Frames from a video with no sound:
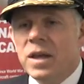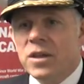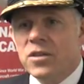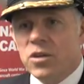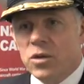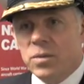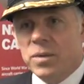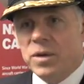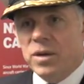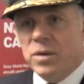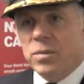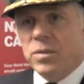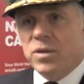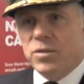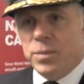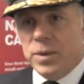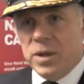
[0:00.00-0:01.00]
So we,
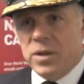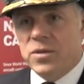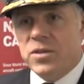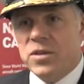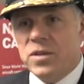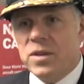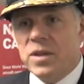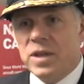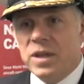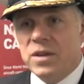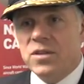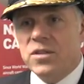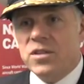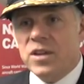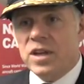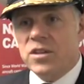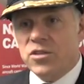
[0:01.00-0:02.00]
we've built
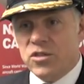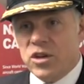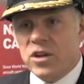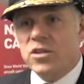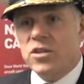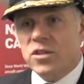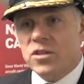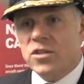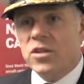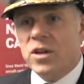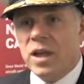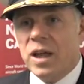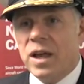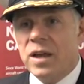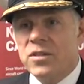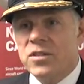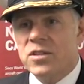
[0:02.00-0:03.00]
these uh, structures to
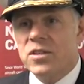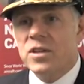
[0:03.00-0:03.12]
last.